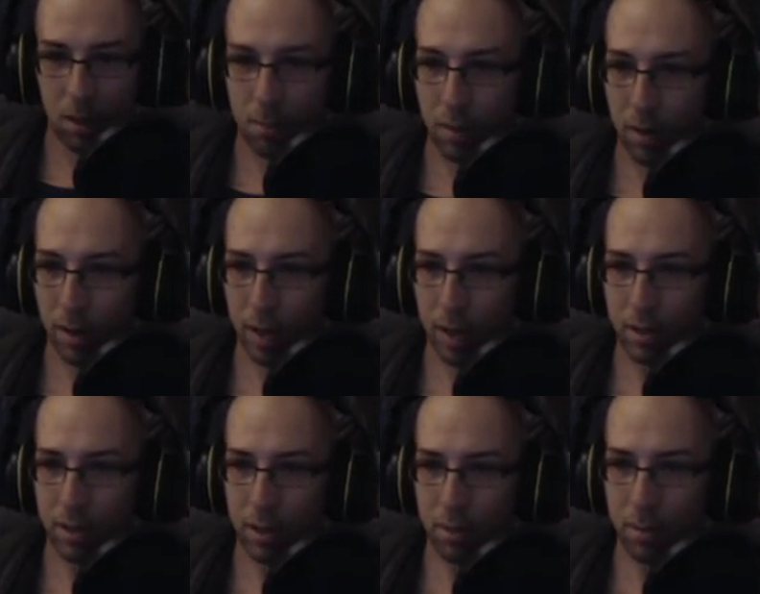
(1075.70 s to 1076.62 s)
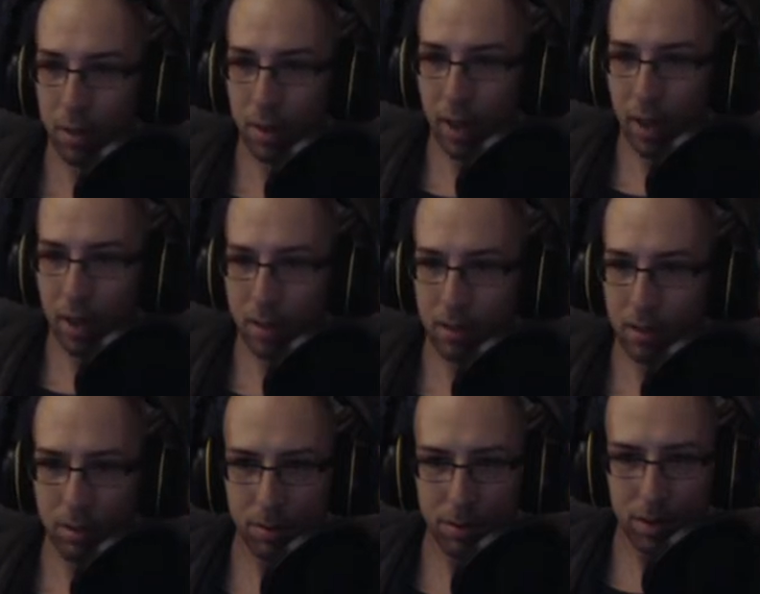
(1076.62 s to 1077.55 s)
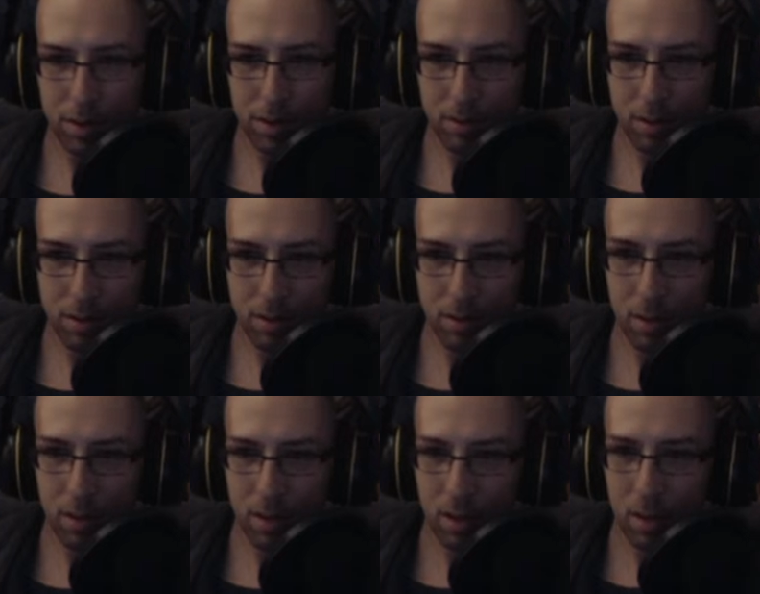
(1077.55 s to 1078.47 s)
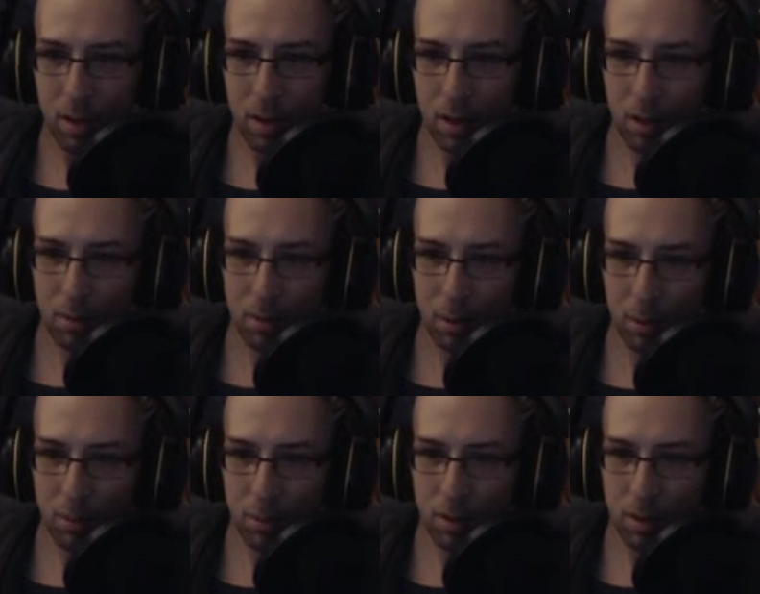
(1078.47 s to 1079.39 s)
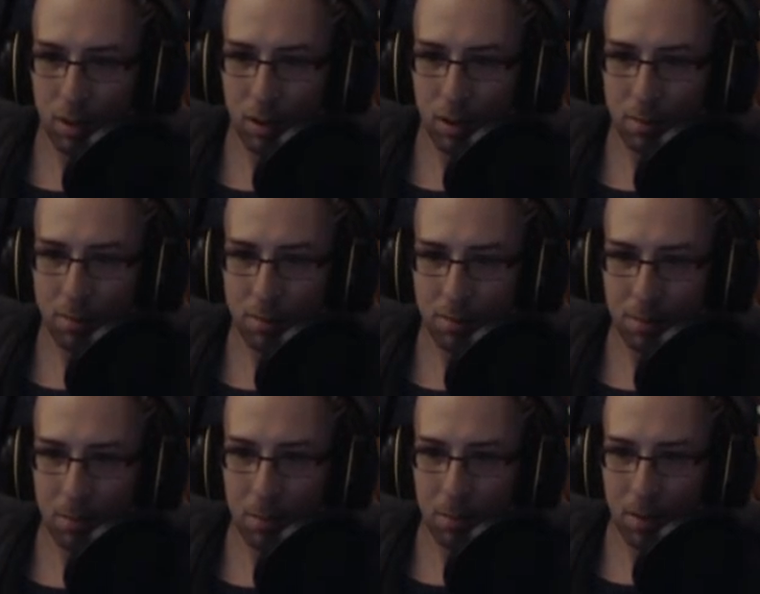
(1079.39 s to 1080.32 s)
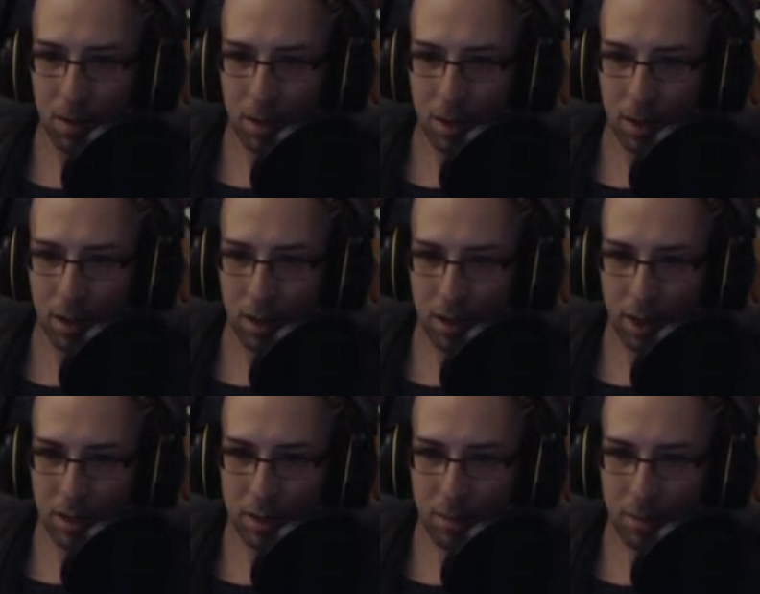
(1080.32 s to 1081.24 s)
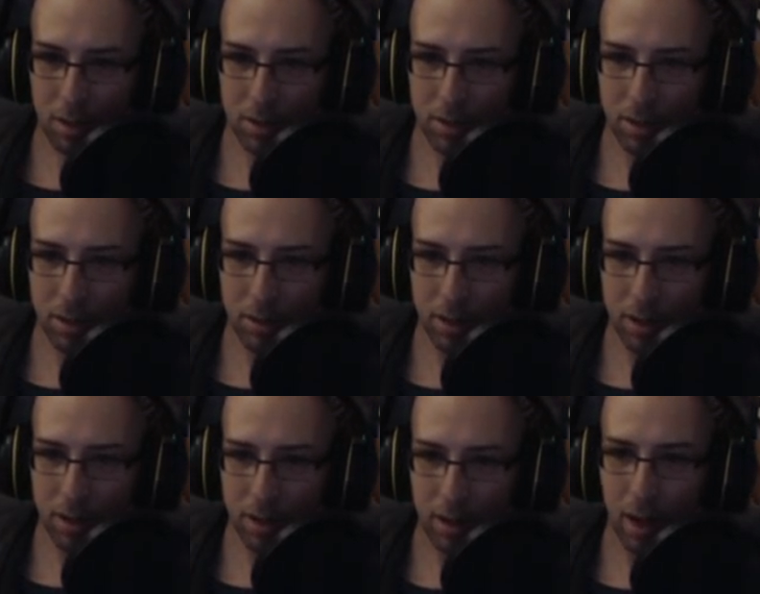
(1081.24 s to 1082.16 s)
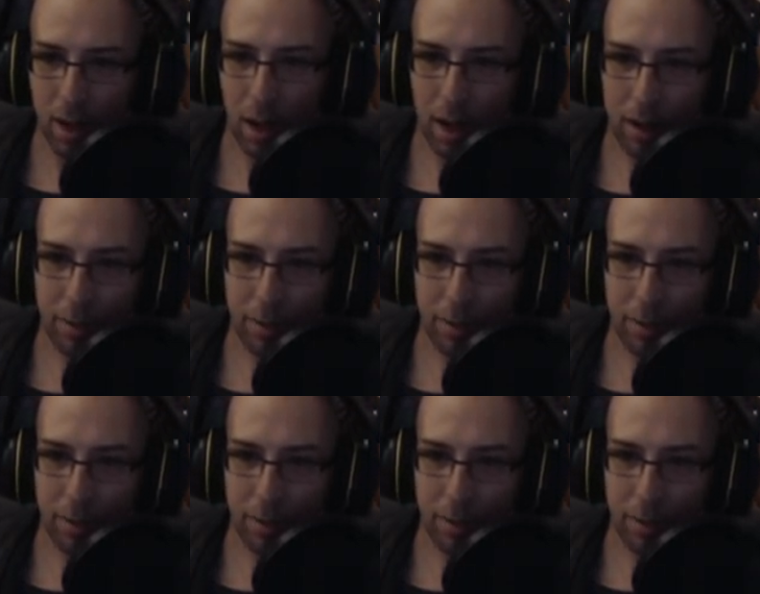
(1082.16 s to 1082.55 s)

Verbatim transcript: Metal hatchet, metal axe. Oh, what's the difference? Metal polearm. And then you got some guns down here. I'd